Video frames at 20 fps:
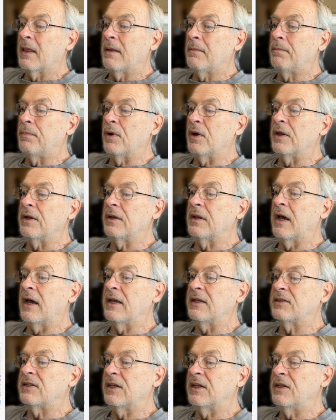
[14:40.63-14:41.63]
But I
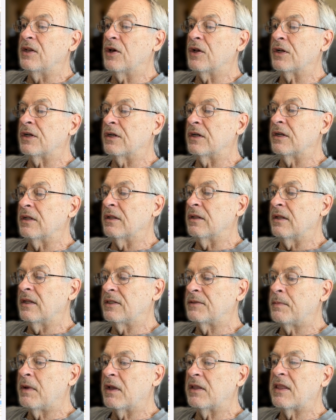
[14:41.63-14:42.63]
said, no,
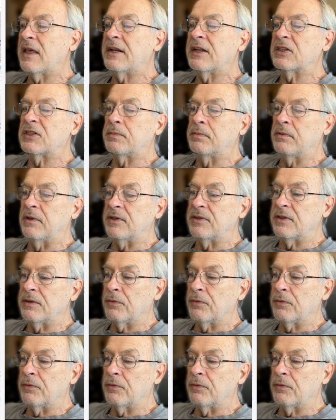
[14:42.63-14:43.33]
let's make that explicit.